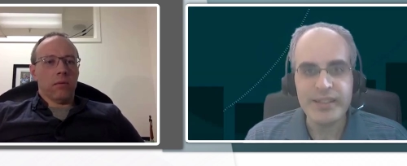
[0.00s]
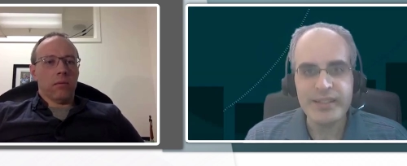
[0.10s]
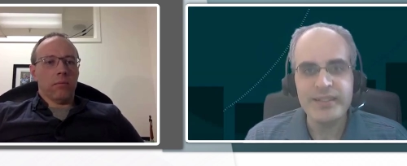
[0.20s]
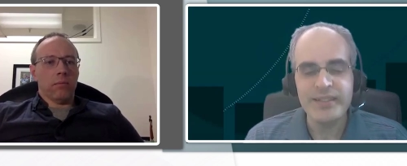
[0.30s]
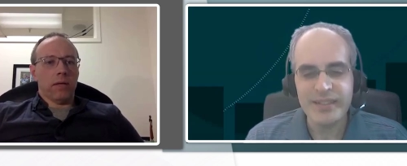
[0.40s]
Speaker 1: right.
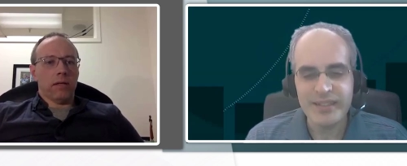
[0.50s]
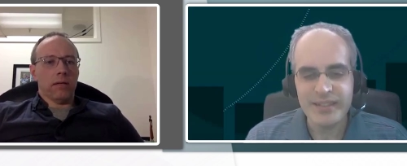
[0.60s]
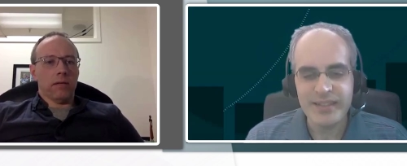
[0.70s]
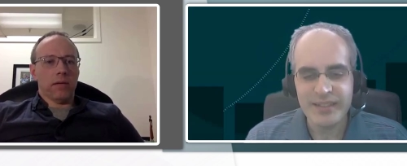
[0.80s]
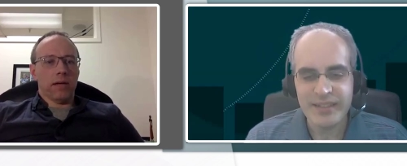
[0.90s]

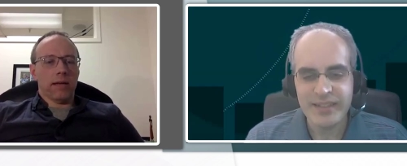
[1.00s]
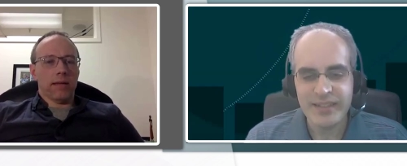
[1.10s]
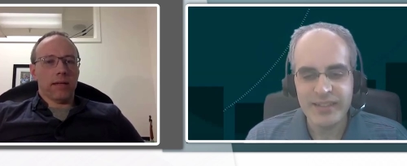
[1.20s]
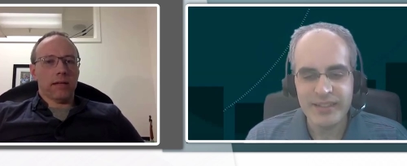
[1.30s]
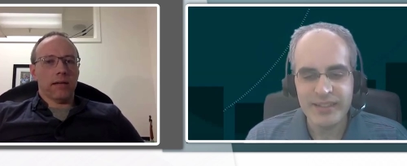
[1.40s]
But, but, I
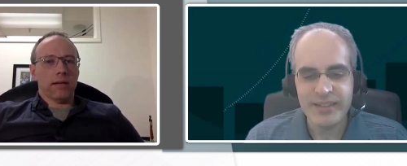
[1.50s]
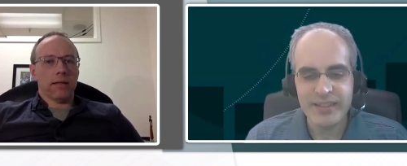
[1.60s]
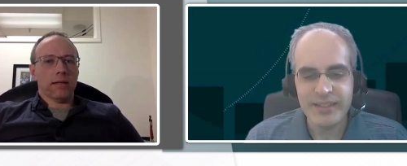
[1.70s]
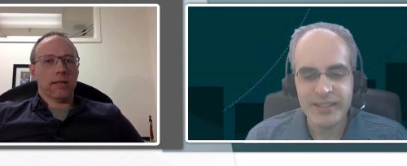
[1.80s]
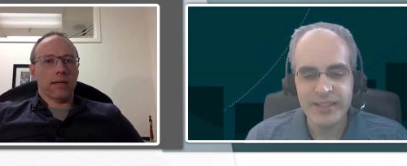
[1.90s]
think I
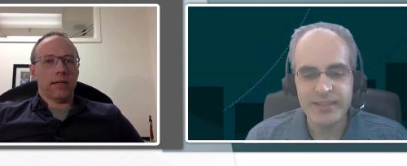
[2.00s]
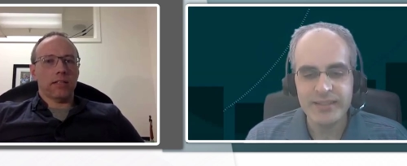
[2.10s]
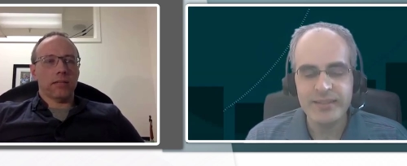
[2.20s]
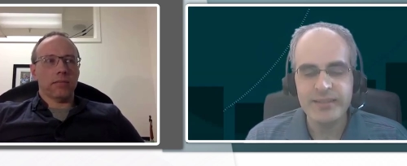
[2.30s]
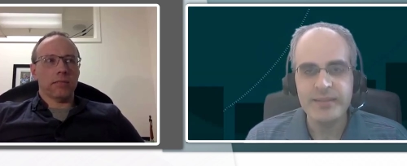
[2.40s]
think the
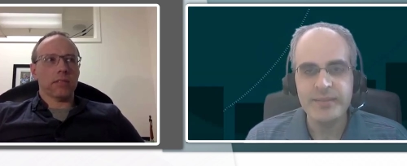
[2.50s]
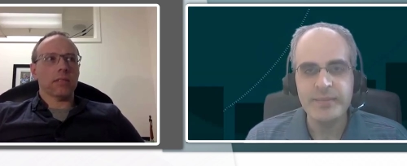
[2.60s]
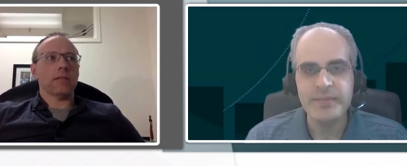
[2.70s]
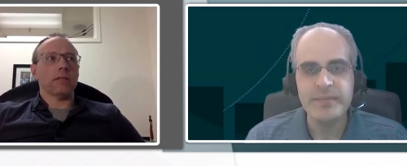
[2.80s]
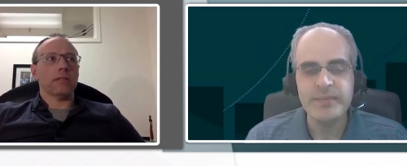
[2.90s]

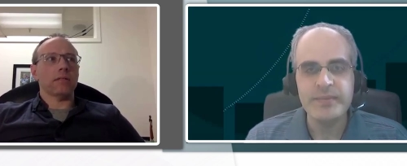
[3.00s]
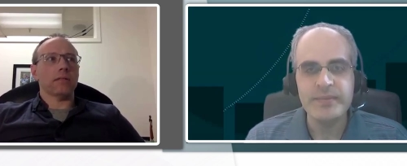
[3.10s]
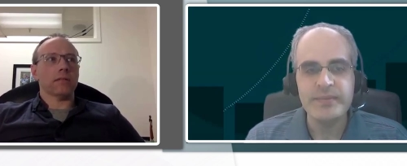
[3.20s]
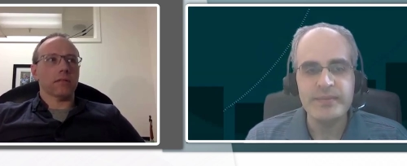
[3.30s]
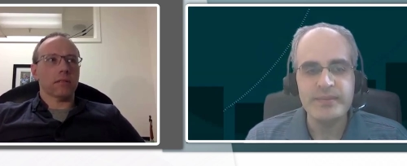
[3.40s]
HIMC is
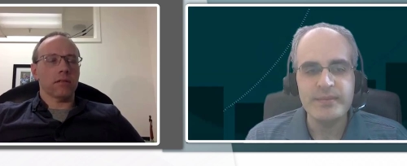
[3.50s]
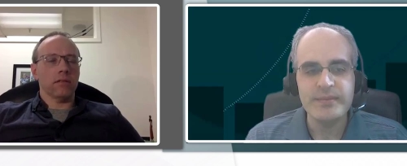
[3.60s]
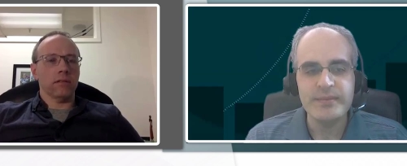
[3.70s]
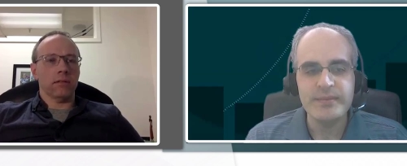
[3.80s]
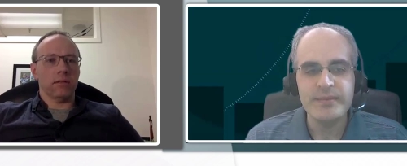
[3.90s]
still
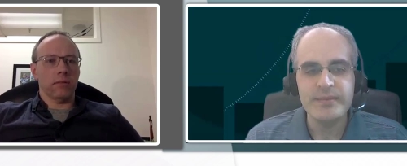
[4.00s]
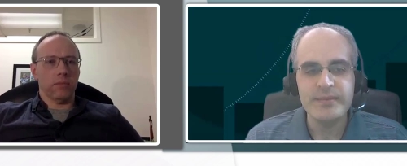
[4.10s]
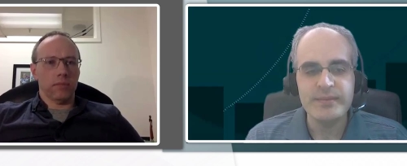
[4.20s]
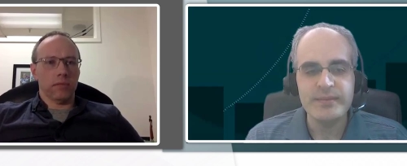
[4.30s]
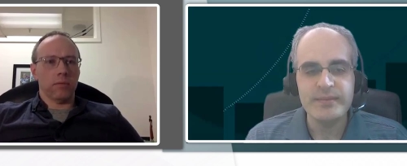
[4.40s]

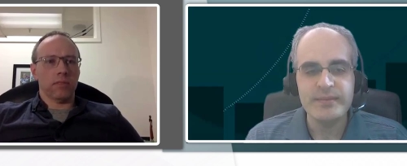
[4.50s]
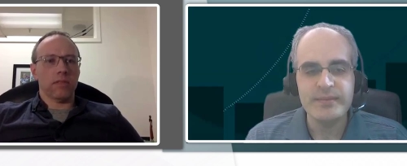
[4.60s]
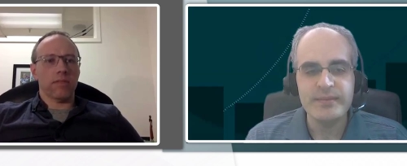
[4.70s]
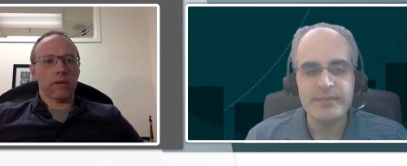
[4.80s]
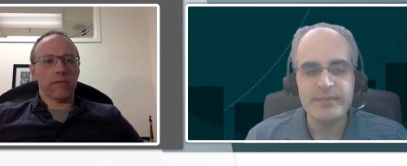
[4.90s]
was was the
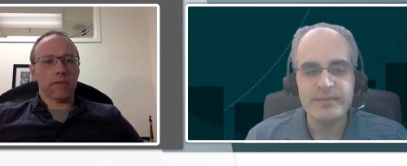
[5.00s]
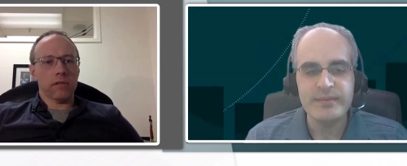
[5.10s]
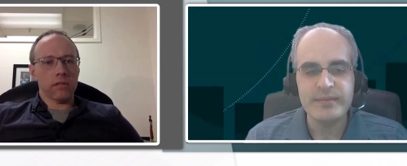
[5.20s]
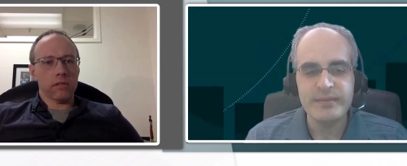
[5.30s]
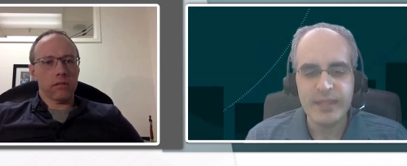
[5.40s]
very
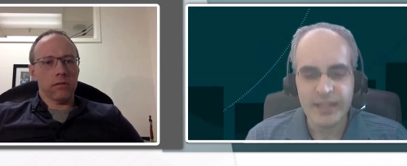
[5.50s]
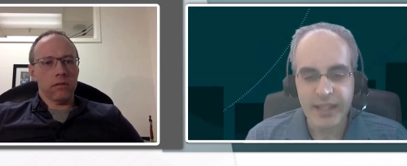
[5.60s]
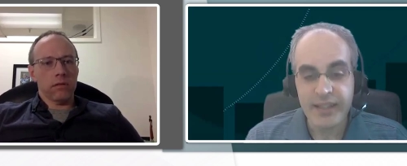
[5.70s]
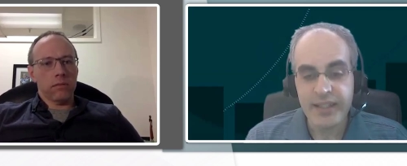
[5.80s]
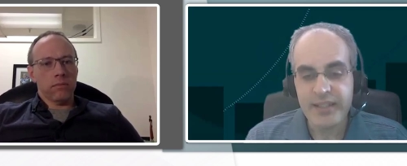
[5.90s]
first.
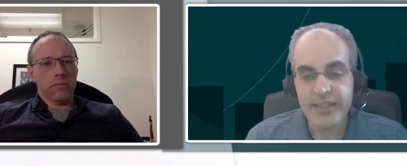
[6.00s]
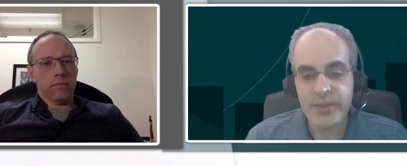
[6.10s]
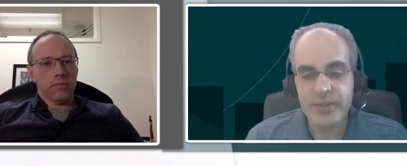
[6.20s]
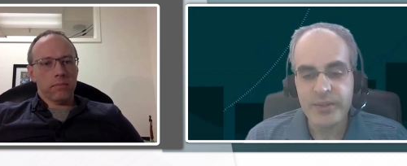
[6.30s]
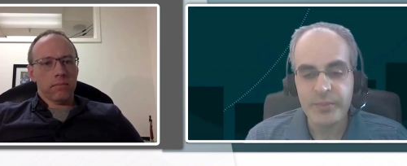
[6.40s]
Speaker 2: I think
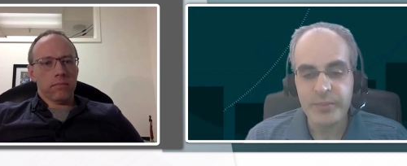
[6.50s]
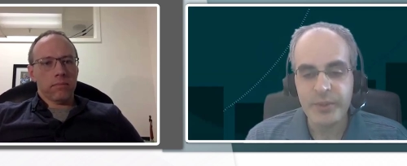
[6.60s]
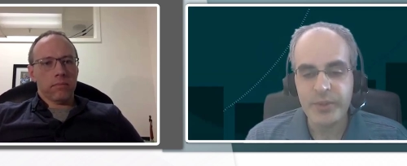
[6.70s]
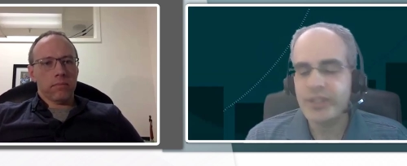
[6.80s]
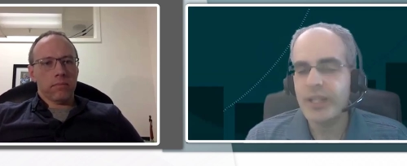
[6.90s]
so. So
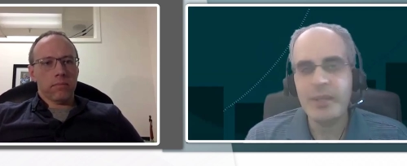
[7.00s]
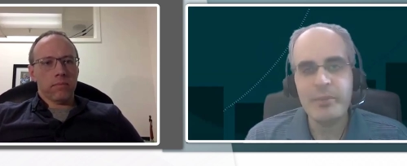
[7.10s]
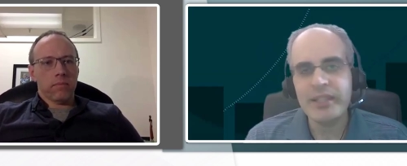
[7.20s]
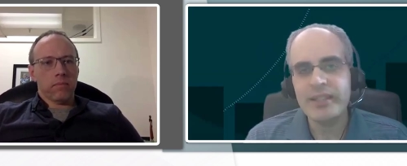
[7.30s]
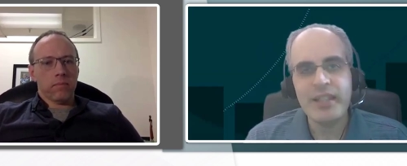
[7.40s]
could you tell
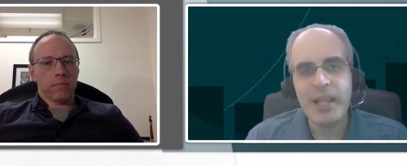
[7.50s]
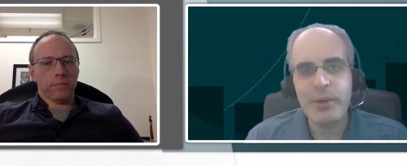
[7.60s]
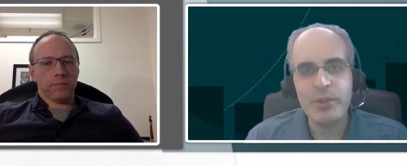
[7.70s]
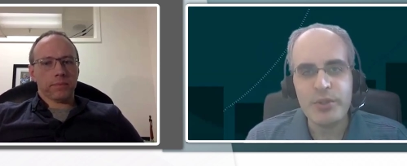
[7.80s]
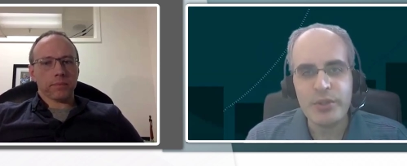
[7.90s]
me a bit
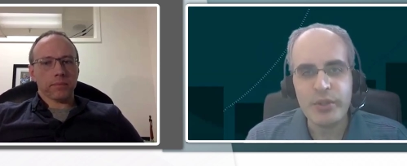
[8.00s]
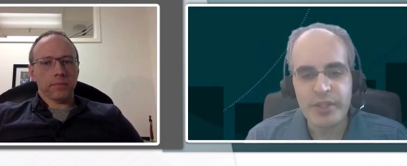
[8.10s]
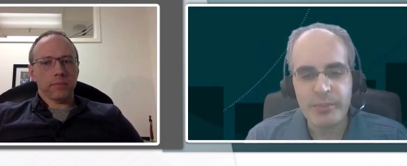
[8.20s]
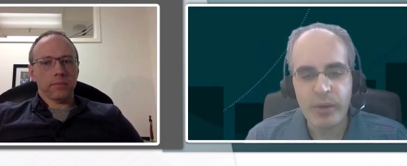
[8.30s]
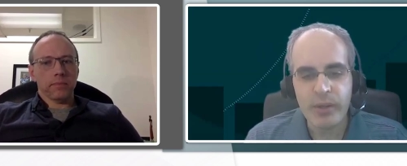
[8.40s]
about your
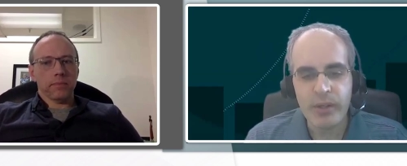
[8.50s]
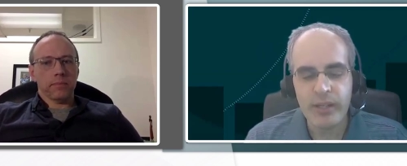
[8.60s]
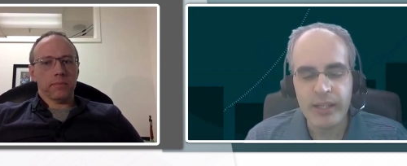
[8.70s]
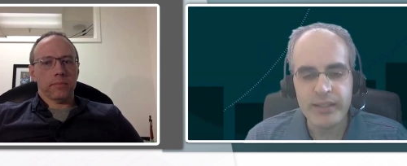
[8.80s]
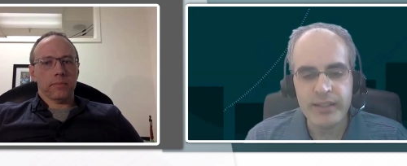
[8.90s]
service
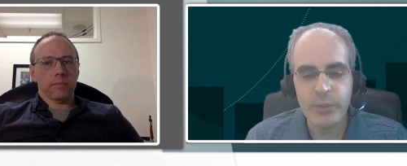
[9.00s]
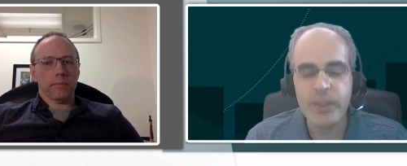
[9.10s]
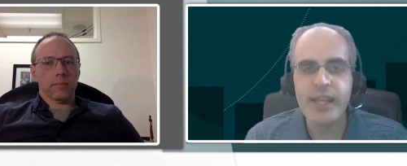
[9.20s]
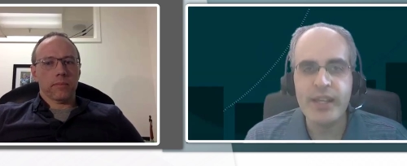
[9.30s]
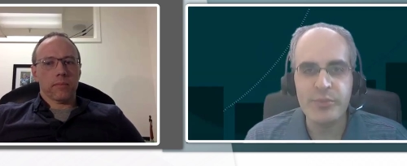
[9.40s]
model and
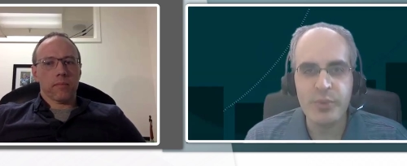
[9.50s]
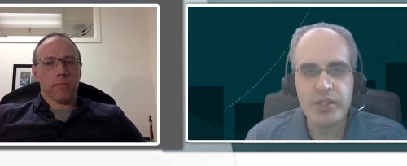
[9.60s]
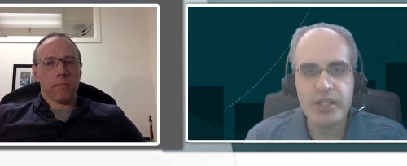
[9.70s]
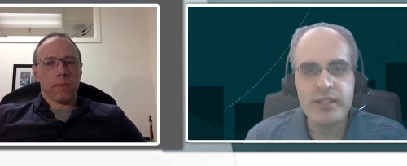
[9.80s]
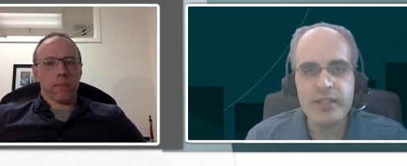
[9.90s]
what kind of
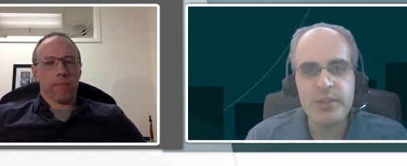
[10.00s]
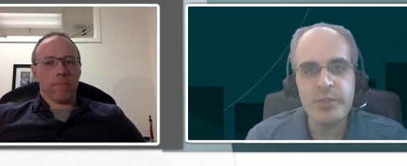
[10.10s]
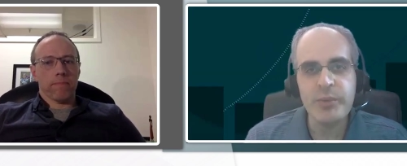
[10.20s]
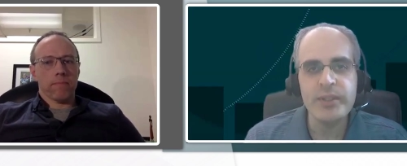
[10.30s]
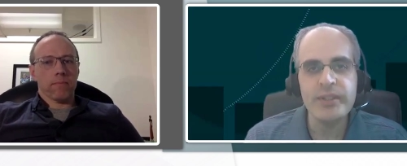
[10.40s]
projects do
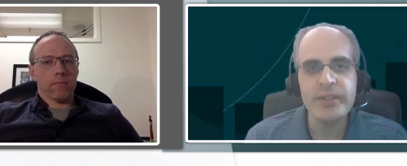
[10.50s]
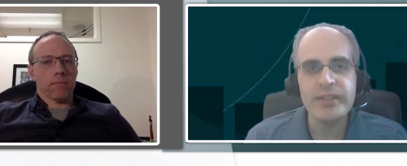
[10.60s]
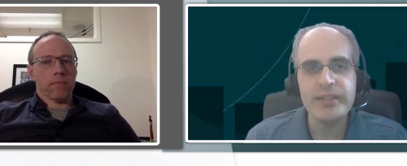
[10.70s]
you support?